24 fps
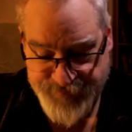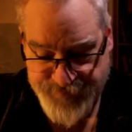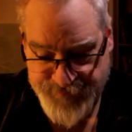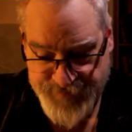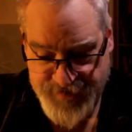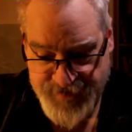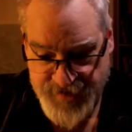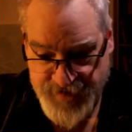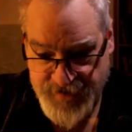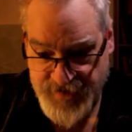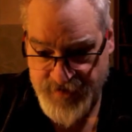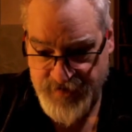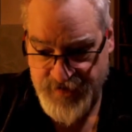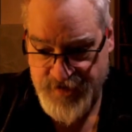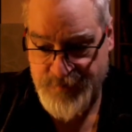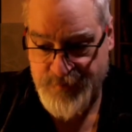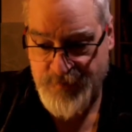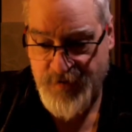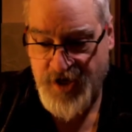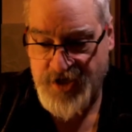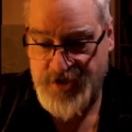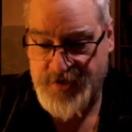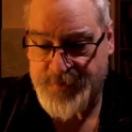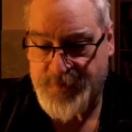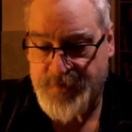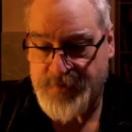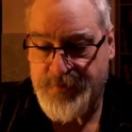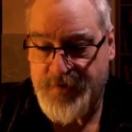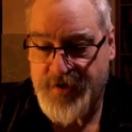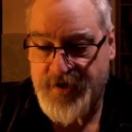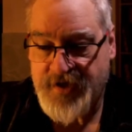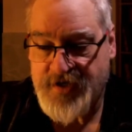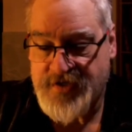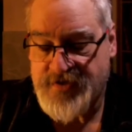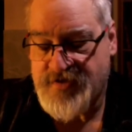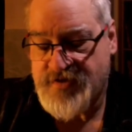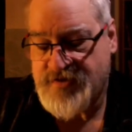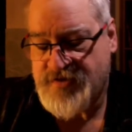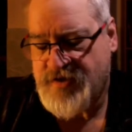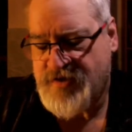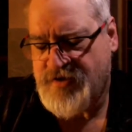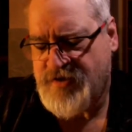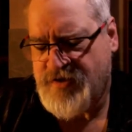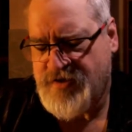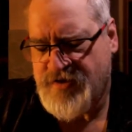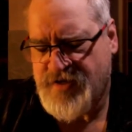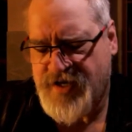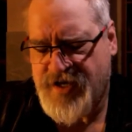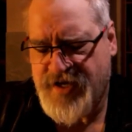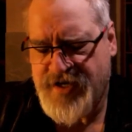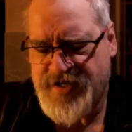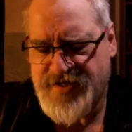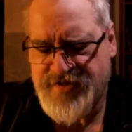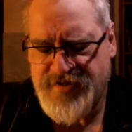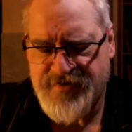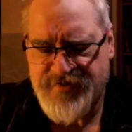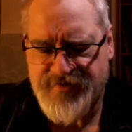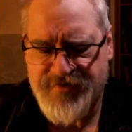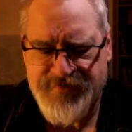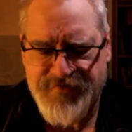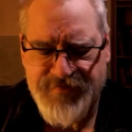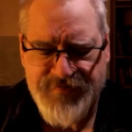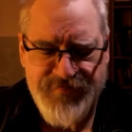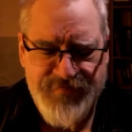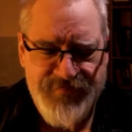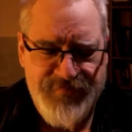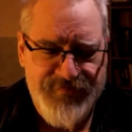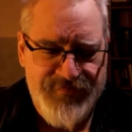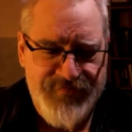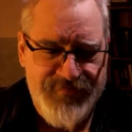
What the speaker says: clear as possible, because there's all kinds of